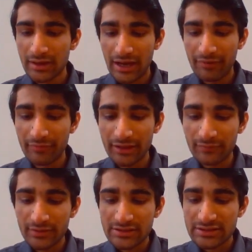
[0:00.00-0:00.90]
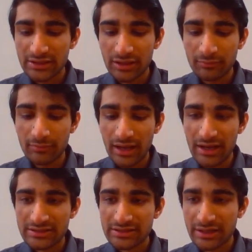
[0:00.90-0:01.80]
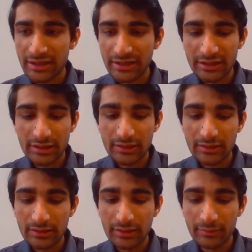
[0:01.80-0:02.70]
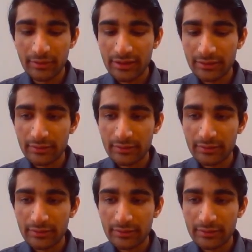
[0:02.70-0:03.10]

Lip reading: I will give this name as credit limit